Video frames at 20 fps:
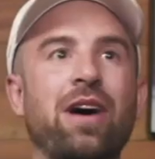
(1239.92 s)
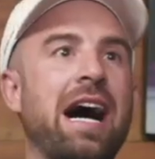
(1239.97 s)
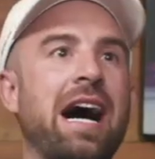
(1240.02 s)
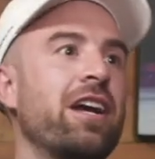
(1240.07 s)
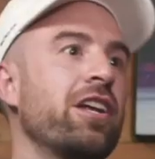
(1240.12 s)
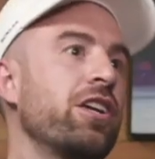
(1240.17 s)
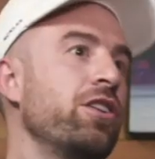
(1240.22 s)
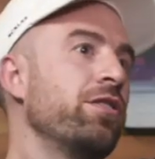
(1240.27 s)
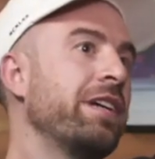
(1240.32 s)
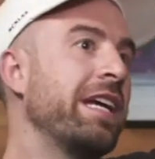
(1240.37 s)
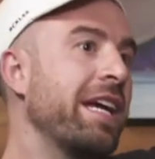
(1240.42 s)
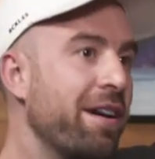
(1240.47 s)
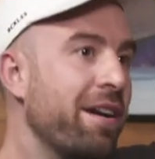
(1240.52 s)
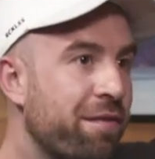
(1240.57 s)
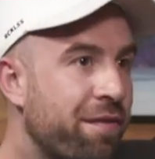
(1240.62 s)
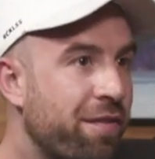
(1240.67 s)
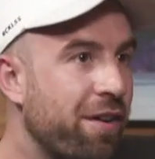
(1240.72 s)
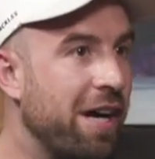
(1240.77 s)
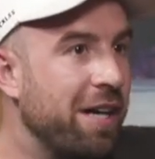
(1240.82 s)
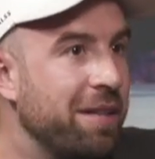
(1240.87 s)
how all do right. you get
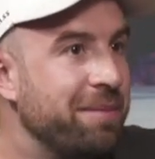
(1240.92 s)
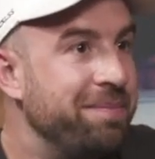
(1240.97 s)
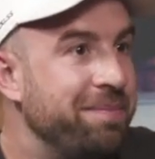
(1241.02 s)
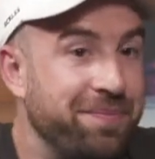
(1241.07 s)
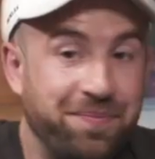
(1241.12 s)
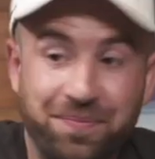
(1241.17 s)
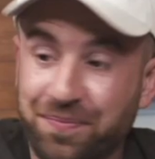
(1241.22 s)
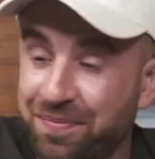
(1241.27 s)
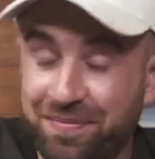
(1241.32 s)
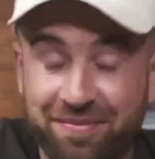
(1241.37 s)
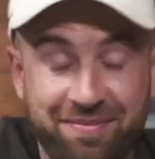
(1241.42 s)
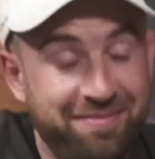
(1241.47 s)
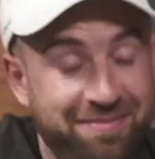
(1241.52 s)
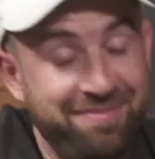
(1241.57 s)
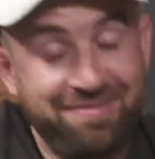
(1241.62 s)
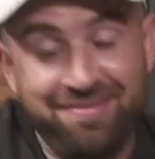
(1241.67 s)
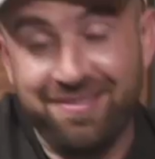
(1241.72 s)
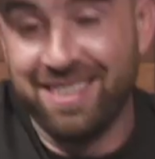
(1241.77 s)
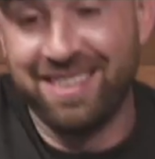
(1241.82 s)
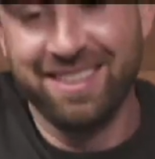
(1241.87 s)
from so anyway,
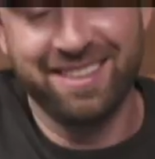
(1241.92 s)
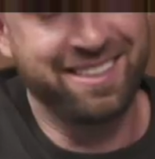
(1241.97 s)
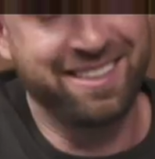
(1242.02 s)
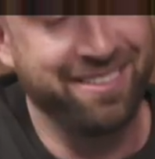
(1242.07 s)
that's